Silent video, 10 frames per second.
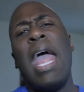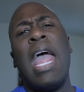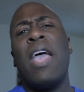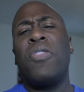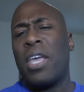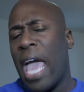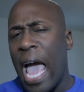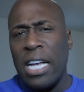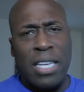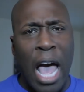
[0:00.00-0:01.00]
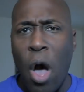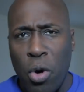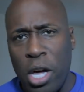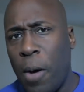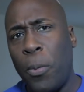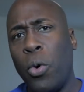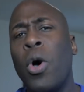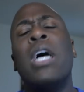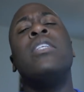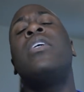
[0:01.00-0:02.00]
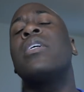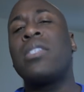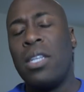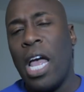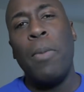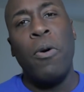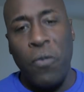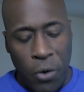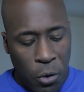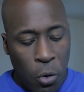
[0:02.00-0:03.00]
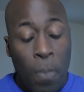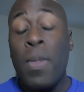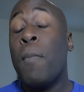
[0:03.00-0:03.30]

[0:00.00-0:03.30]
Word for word: and the cash cow couple, just to name a few.